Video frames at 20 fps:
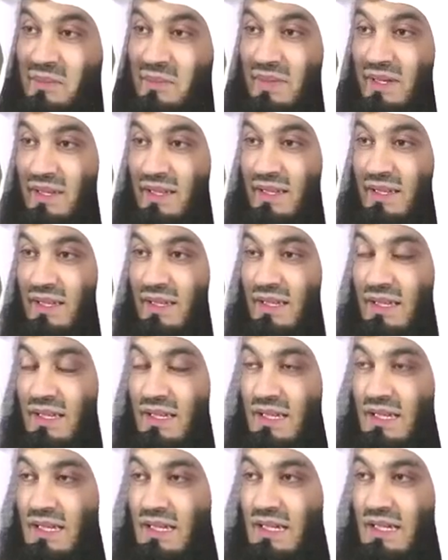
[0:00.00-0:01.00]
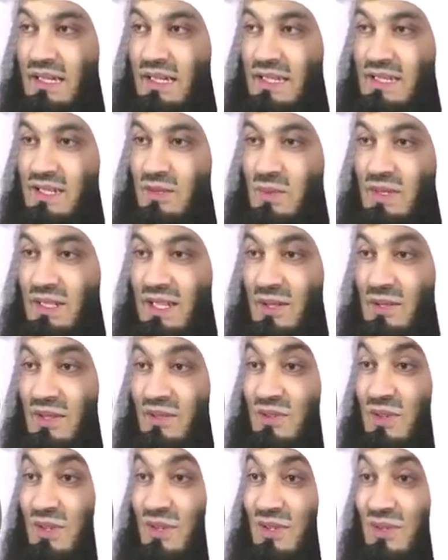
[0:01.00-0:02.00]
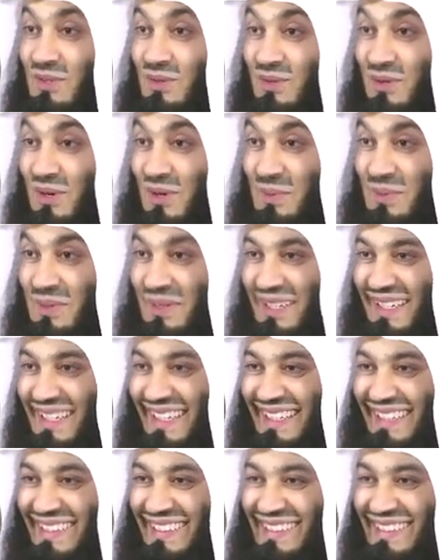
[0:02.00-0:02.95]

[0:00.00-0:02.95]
December. And I said, well, now they've got a new rope,